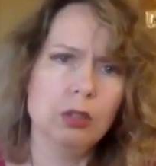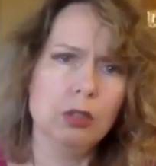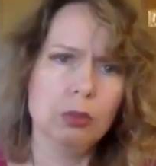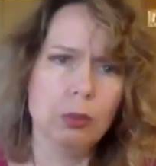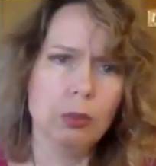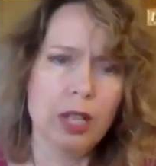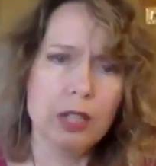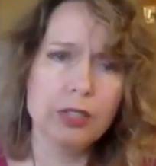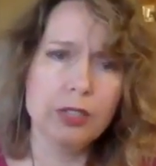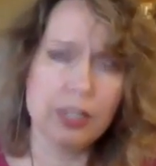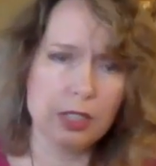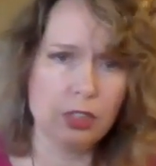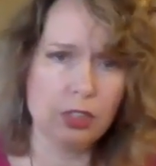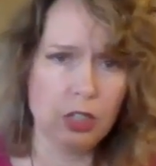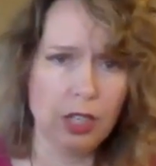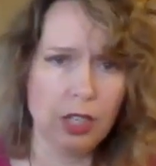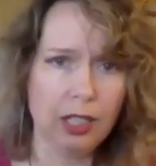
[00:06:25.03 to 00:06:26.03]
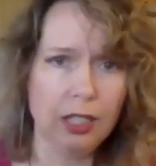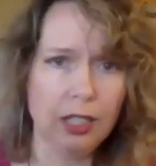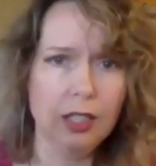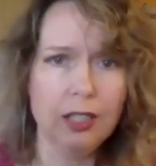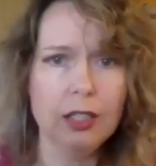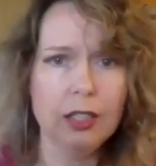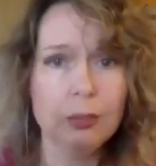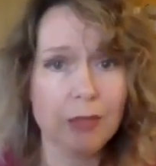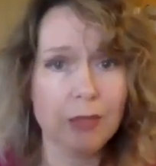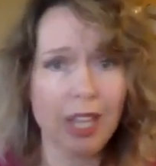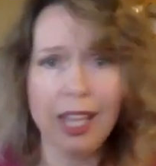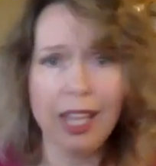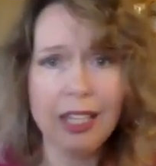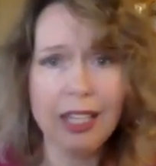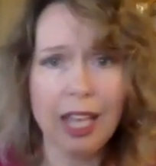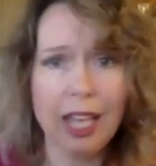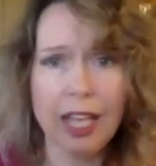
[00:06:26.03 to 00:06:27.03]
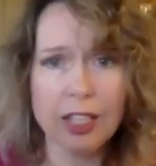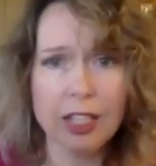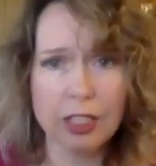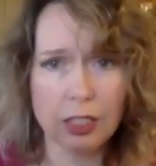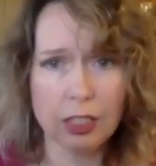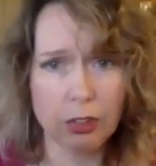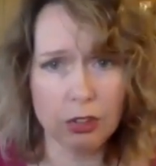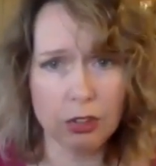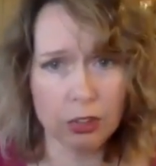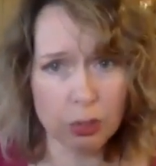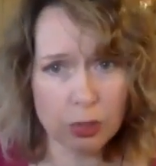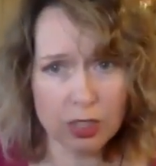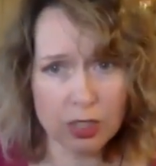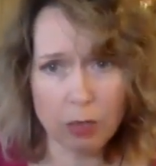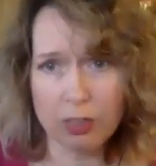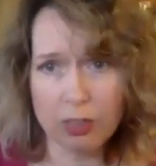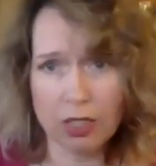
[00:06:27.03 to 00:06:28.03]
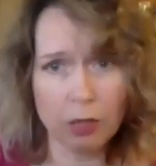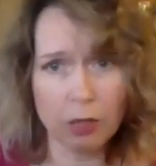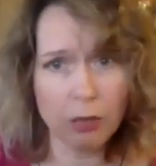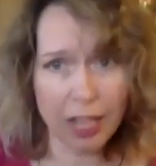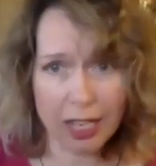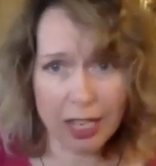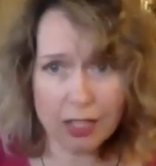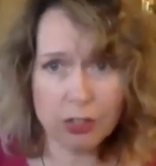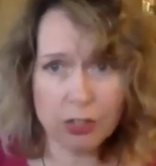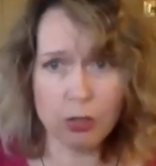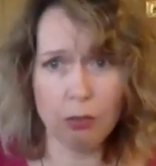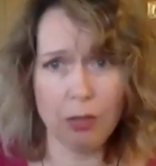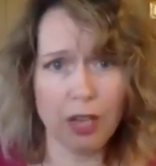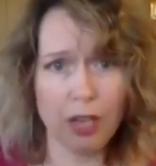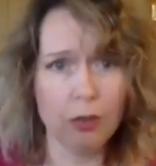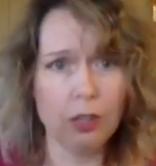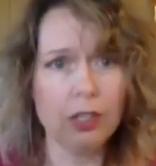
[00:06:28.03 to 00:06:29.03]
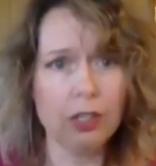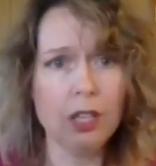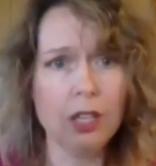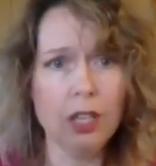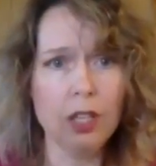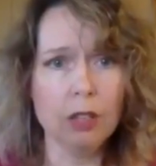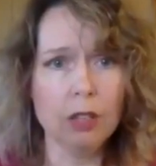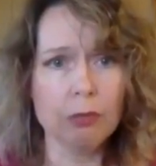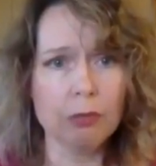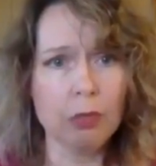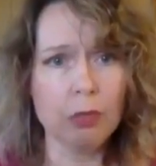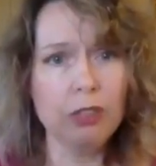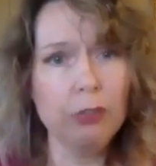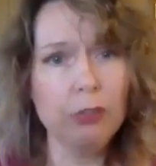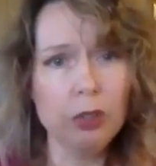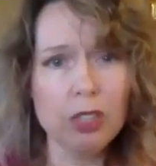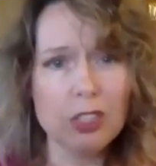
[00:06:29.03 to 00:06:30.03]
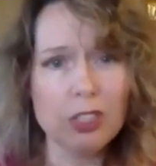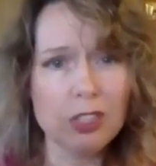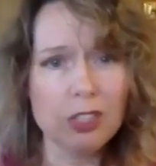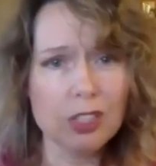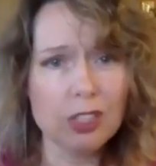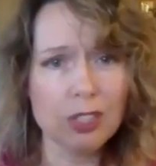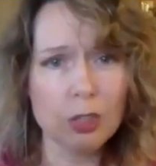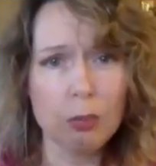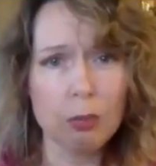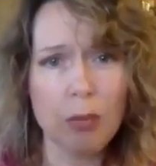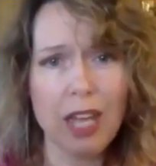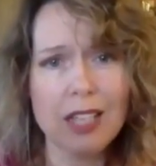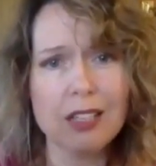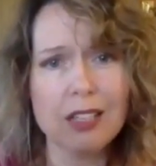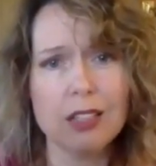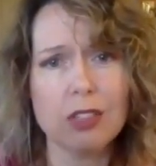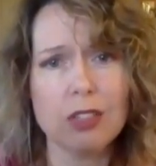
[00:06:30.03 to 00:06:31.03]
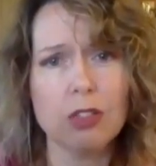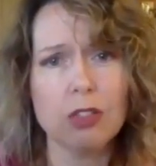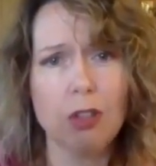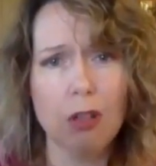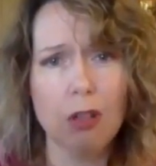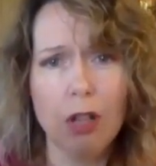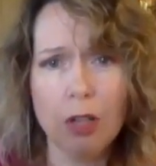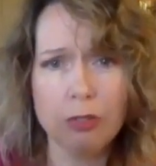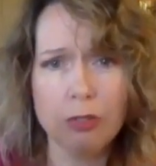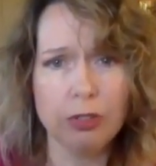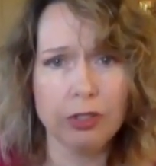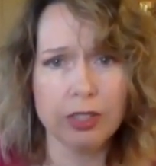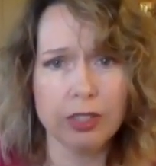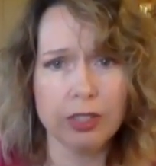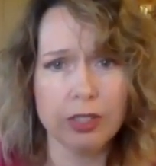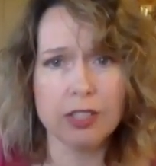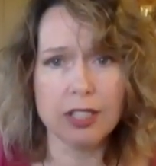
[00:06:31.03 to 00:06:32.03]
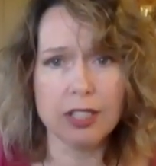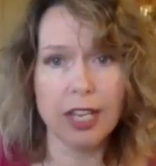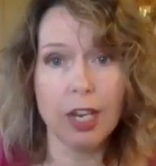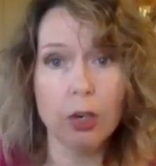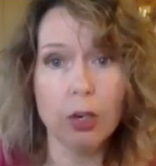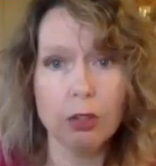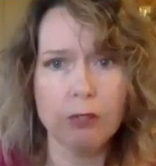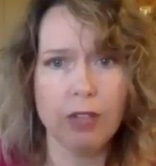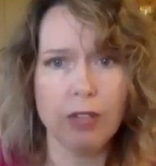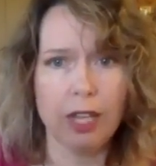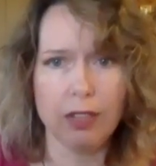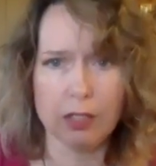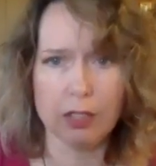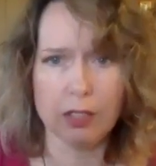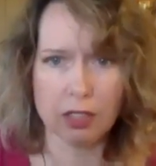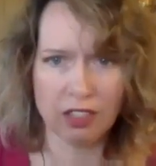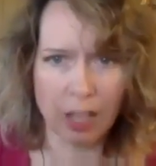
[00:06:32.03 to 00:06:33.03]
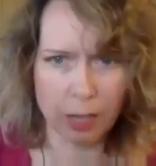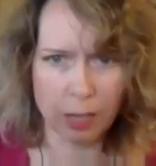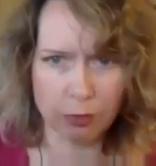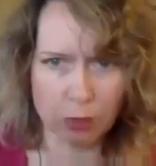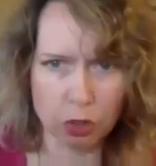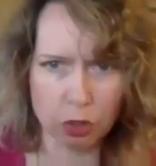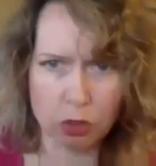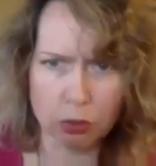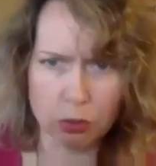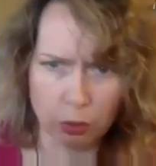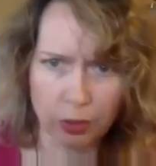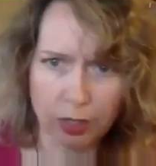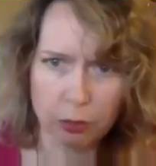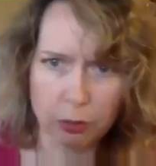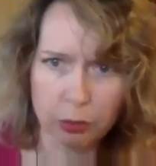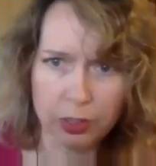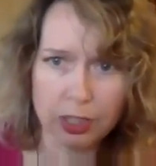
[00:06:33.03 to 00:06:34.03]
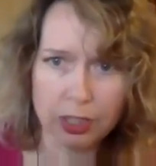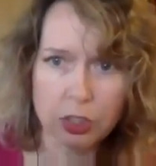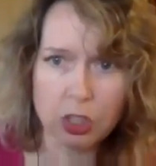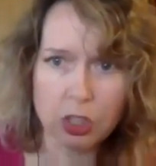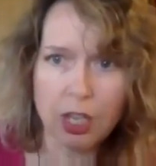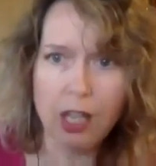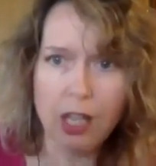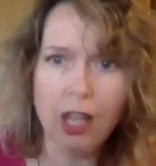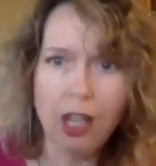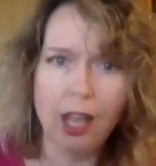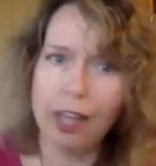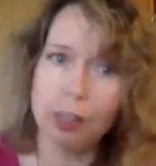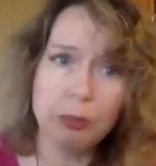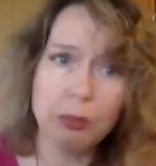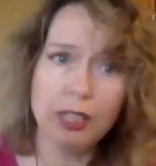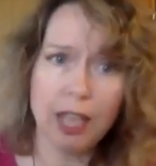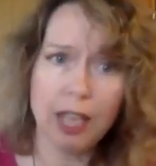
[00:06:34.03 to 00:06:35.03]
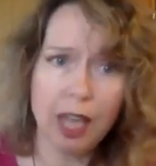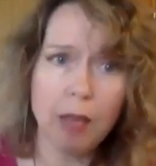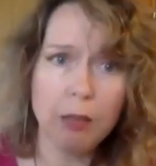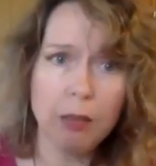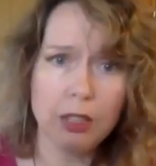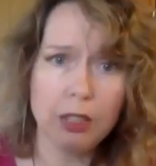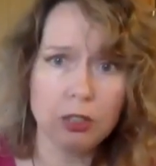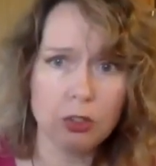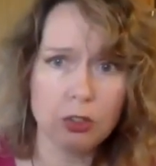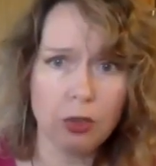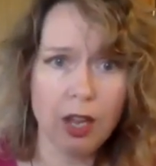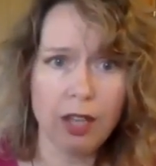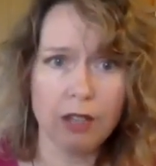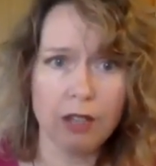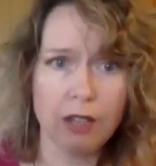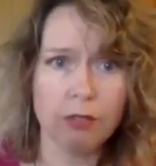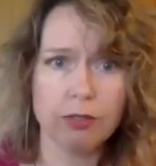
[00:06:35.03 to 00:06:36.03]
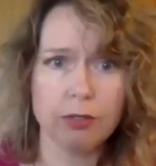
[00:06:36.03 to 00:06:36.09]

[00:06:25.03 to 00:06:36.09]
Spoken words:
Well, says Jenny, I hate asking you to do something that pains you, Myra, but if you could just get past this awful, this terrifying, this life-destroying bridge, I'd be happy to drive.